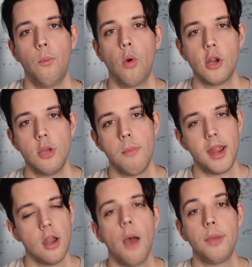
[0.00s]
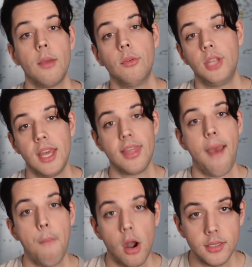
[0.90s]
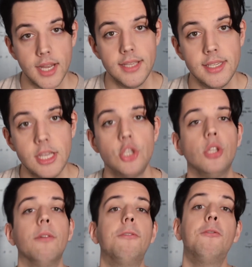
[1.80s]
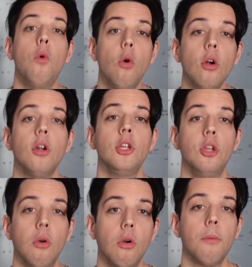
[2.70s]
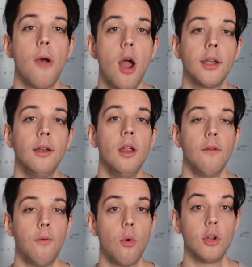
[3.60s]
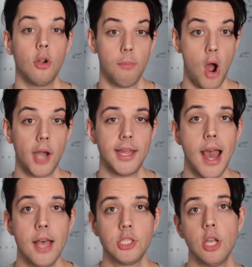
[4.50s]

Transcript: where you might not be able to get that monetization for your podcast.